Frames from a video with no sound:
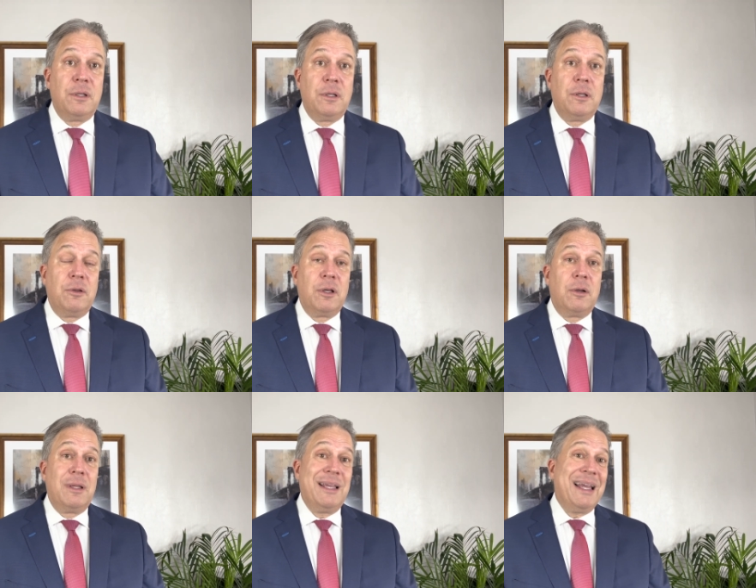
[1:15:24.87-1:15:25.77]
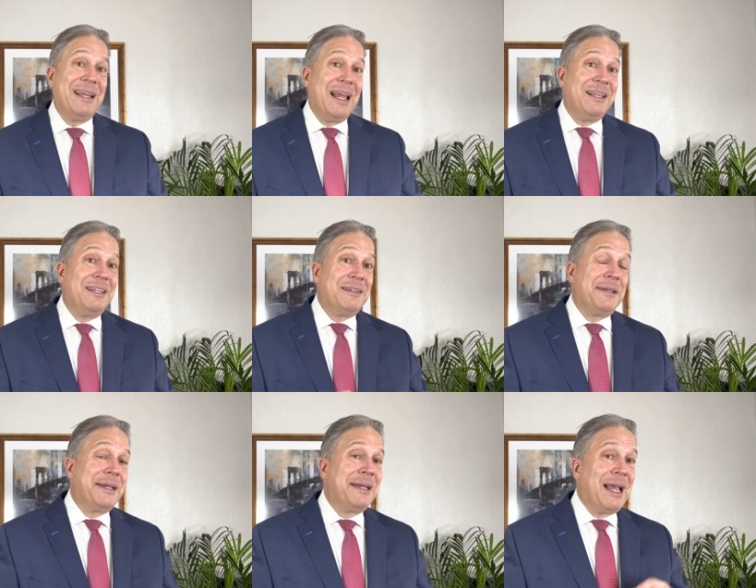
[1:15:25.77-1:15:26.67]
you
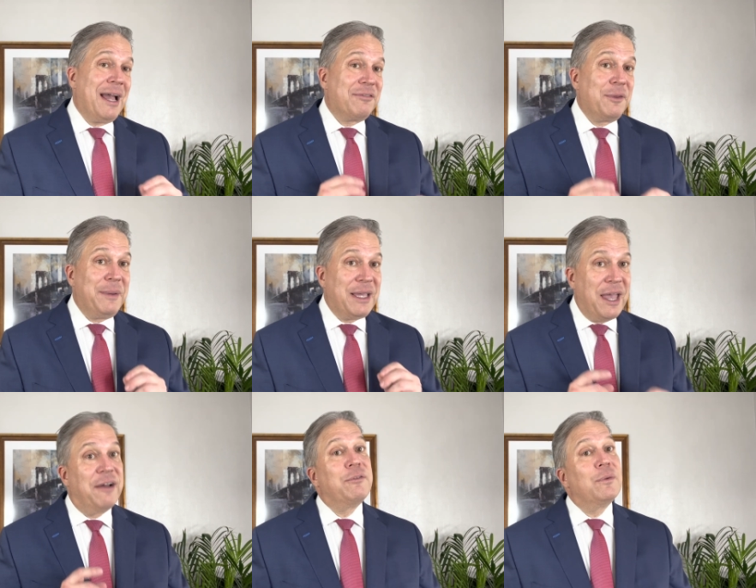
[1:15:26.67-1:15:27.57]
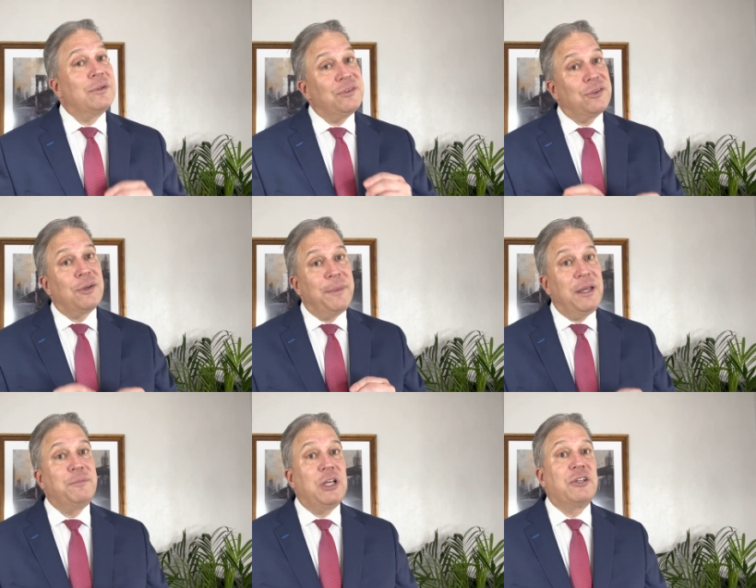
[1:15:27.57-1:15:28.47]
have to be careful, because this could be
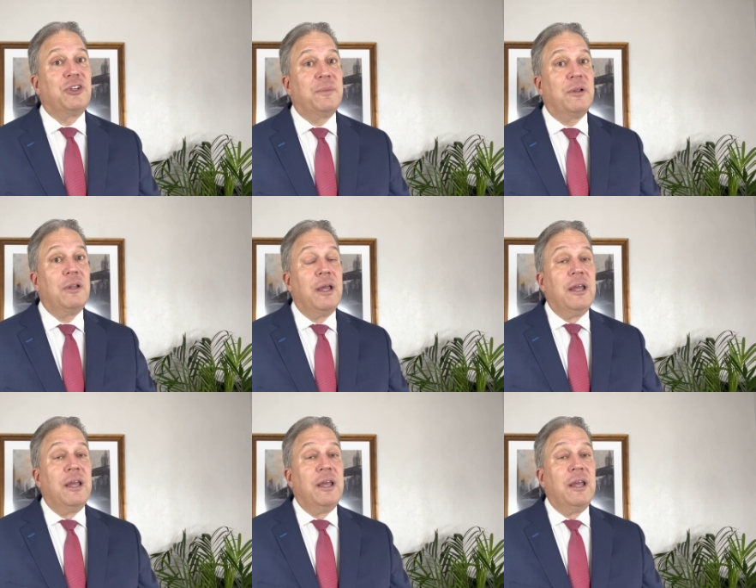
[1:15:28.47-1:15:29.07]
objectionable.